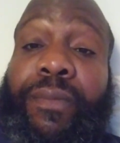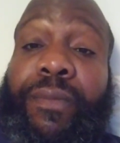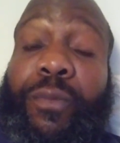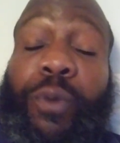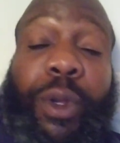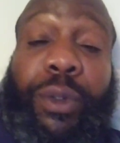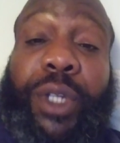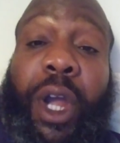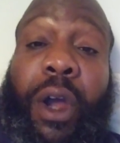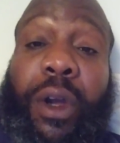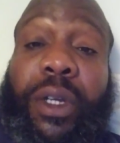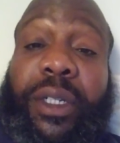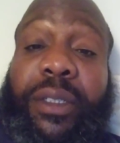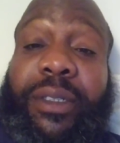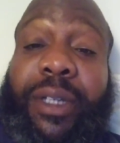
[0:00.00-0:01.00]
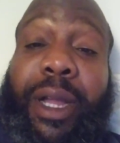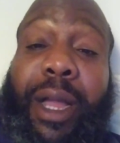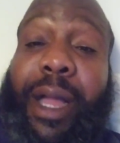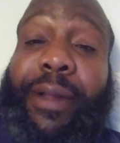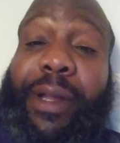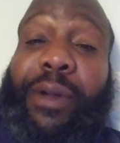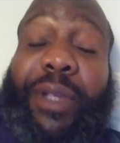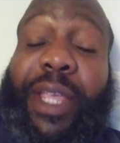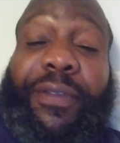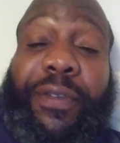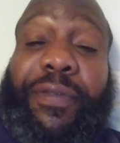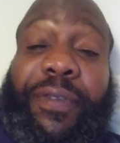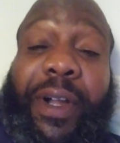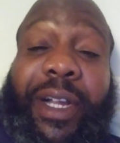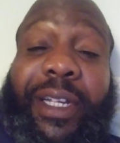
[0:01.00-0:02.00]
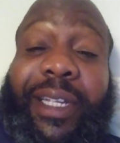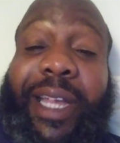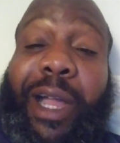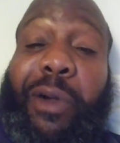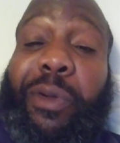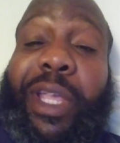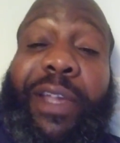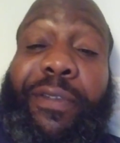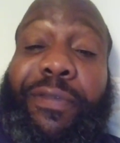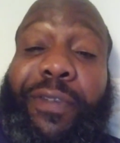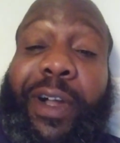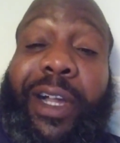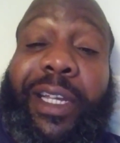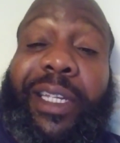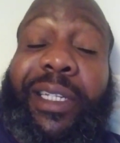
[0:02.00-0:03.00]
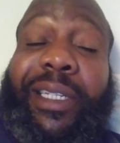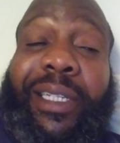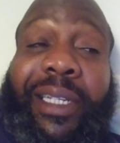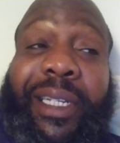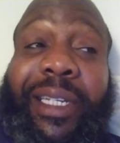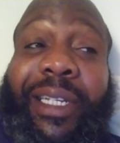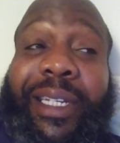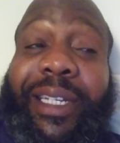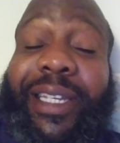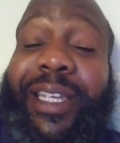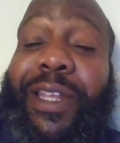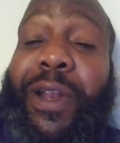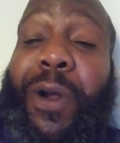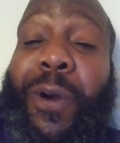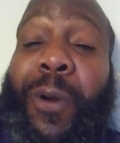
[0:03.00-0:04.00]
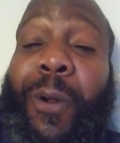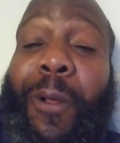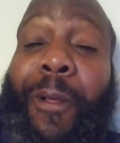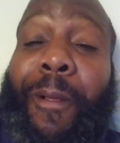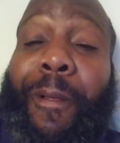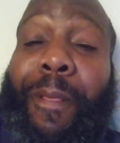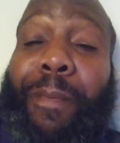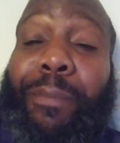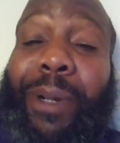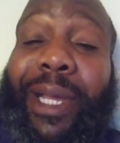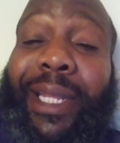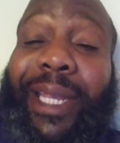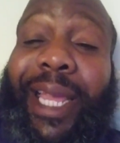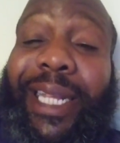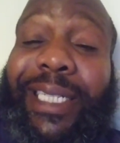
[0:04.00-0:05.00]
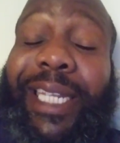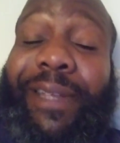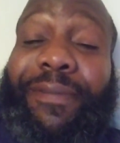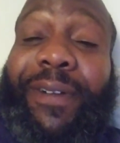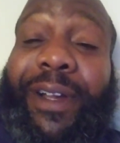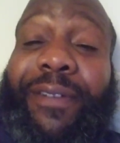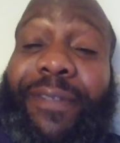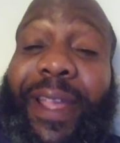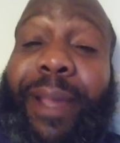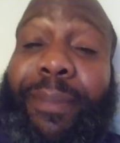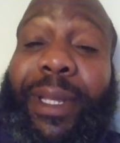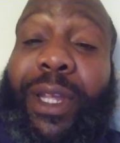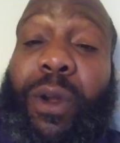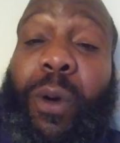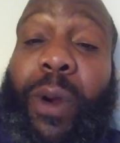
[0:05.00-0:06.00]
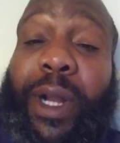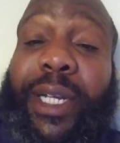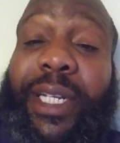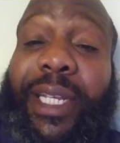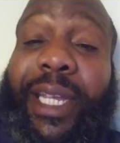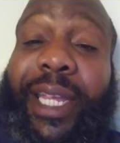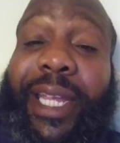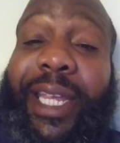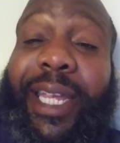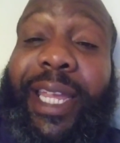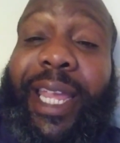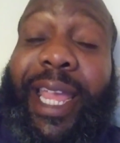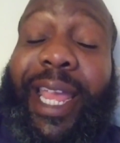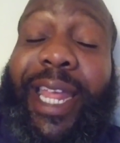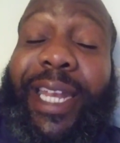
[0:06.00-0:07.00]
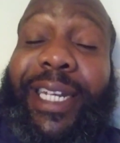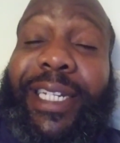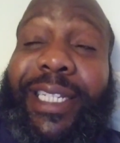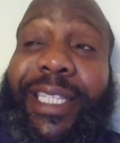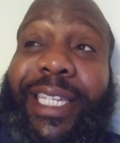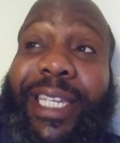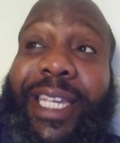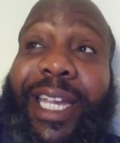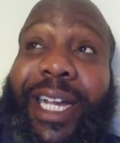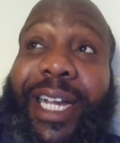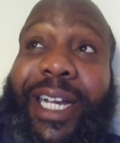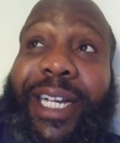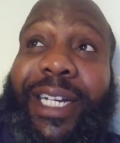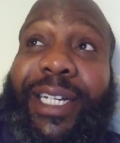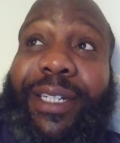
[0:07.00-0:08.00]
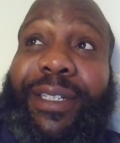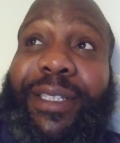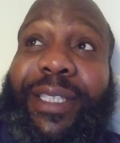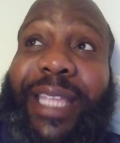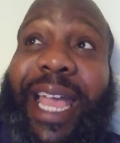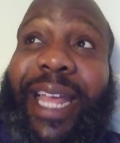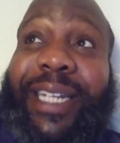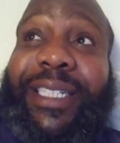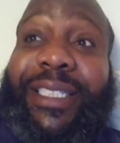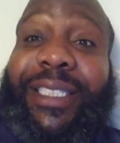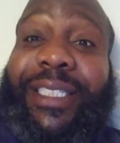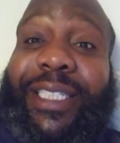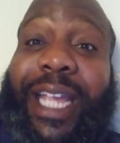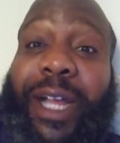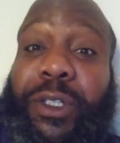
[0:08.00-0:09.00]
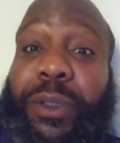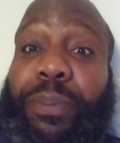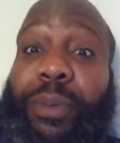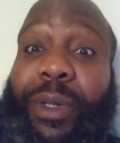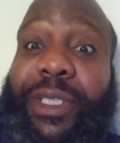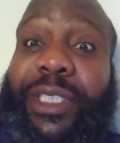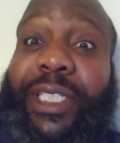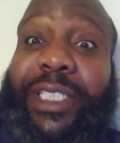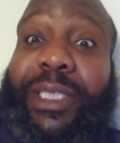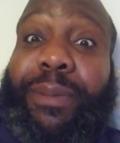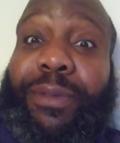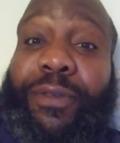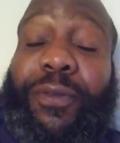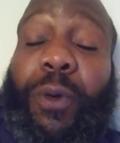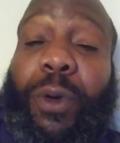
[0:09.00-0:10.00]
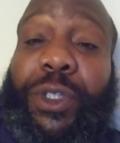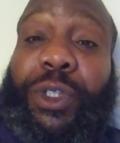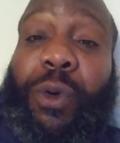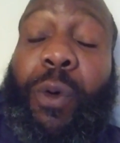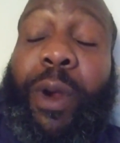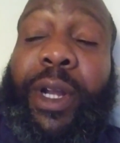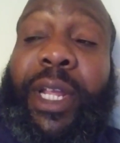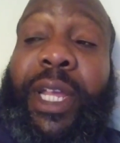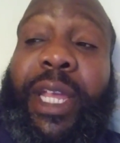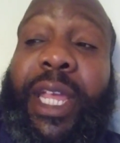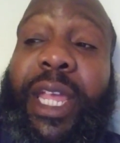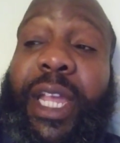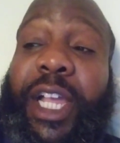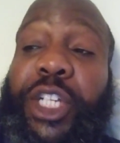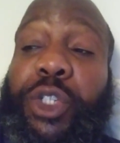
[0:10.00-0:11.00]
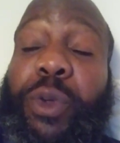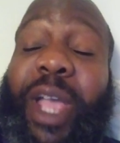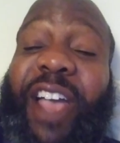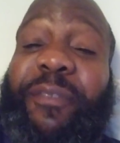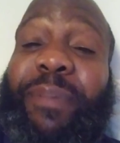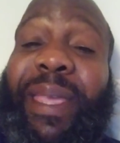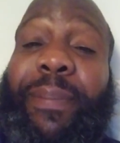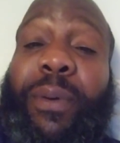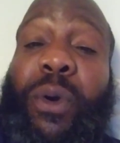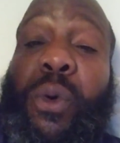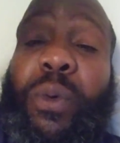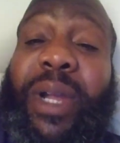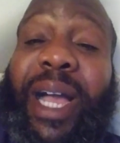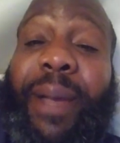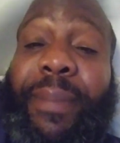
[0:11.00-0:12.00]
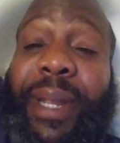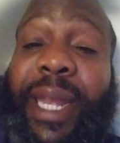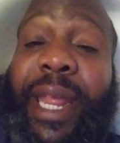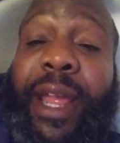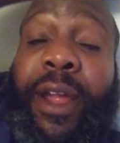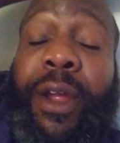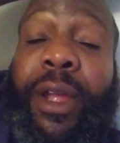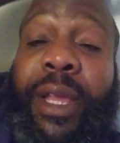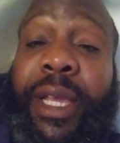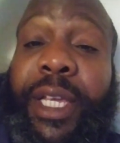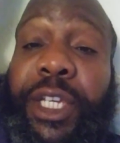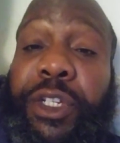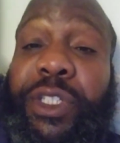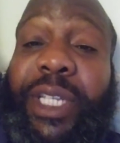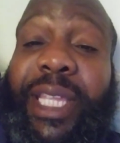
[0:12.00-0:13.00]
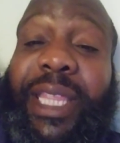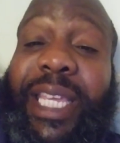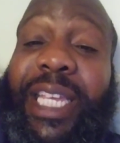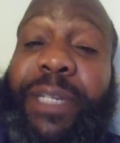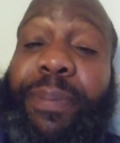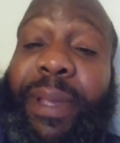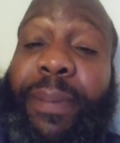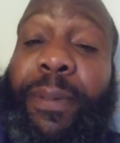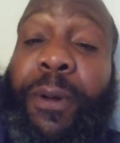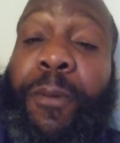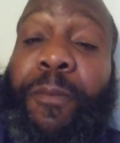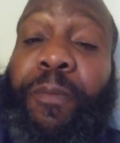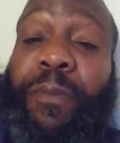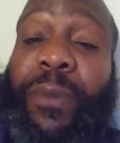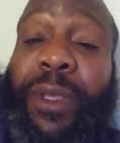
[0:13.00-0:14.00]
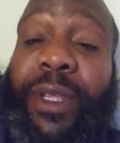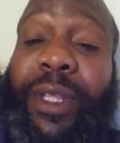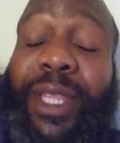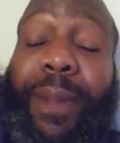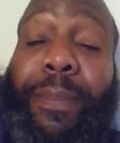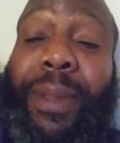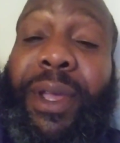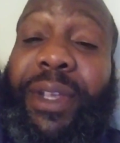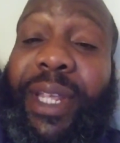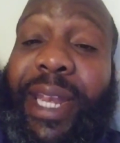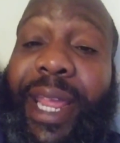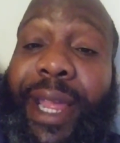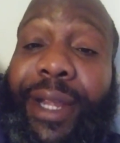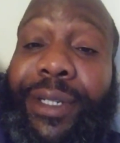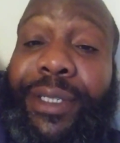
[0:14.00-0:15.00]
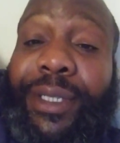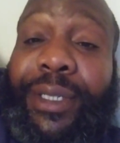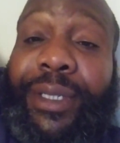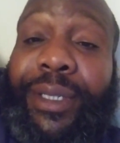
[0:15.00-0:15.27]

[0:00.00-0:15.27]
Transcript: Real talk. I'll give a fuck. I'll give a fuck. You know, but like defund family court and the that child support system, divorce court, because you have people who come in there. You see these people, they're billionaires.